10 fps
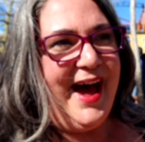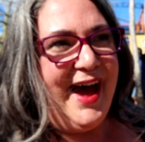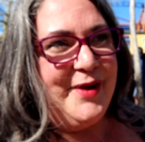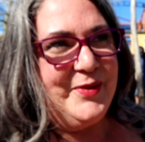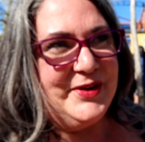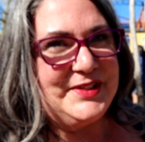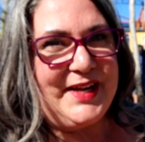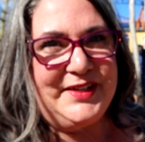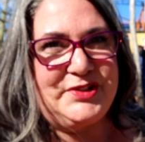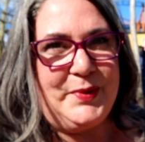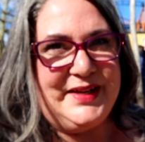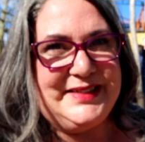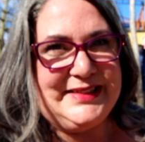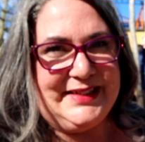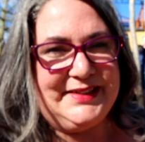I wear a size
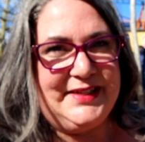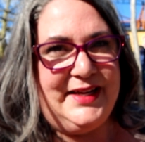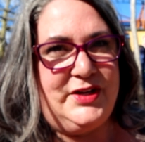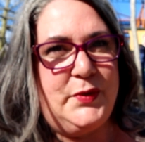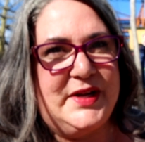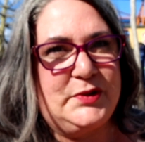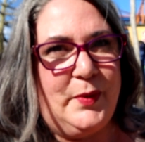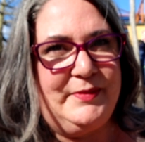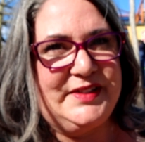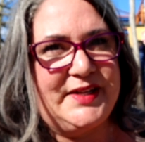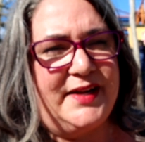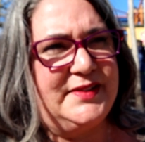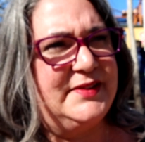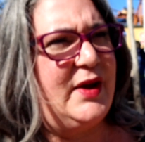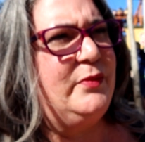26 in US women's
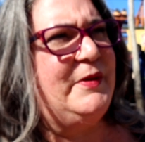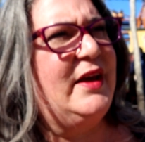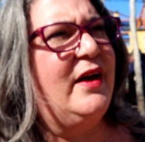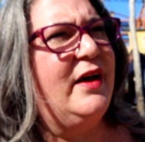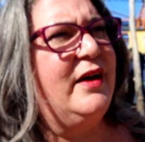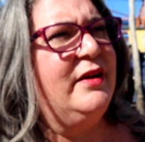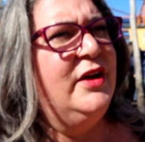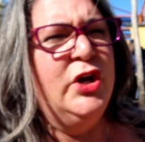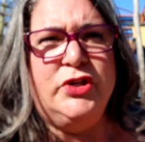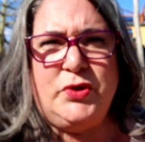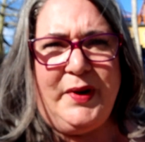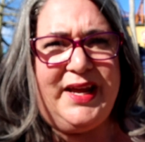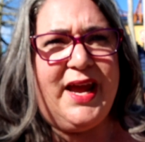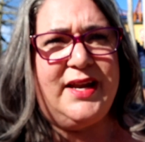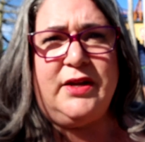sizes. That would be a
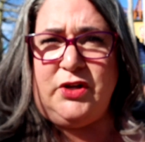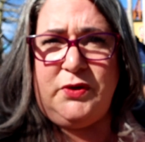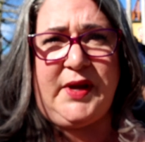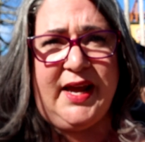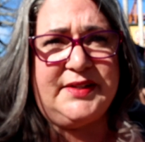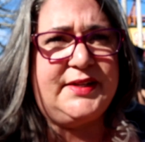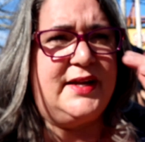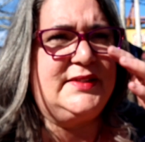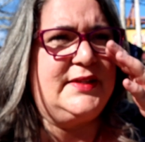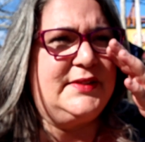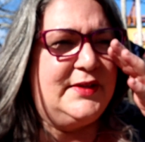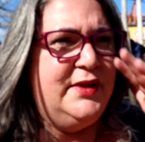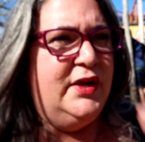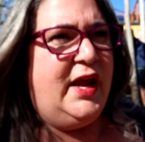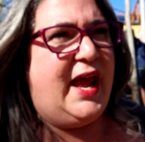28 in UK sizes.
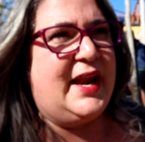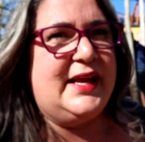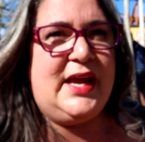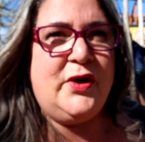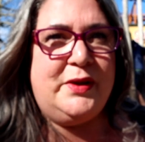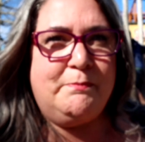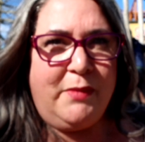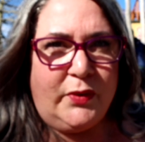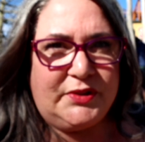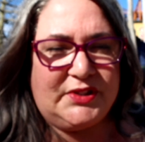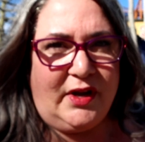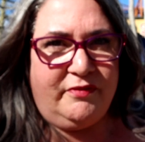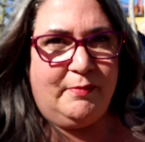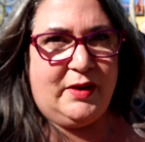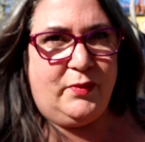And I carry most
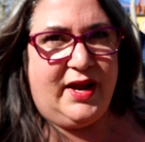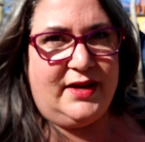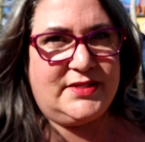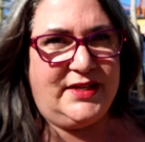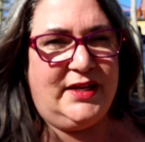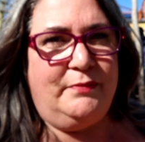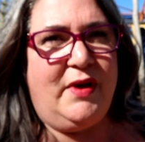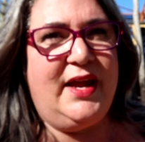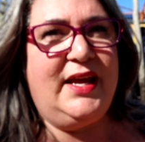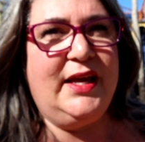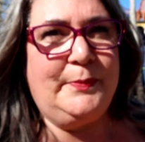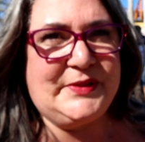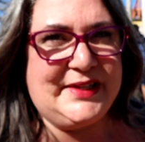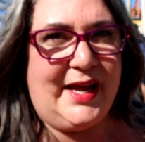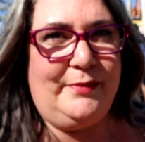of my weight in my
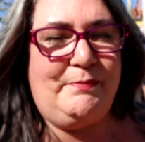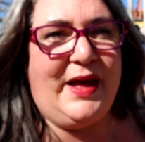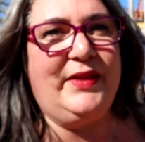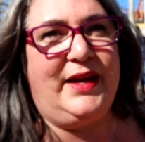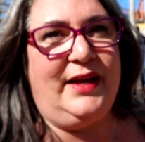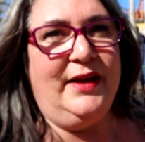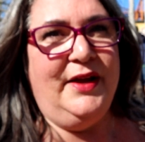hips and belly,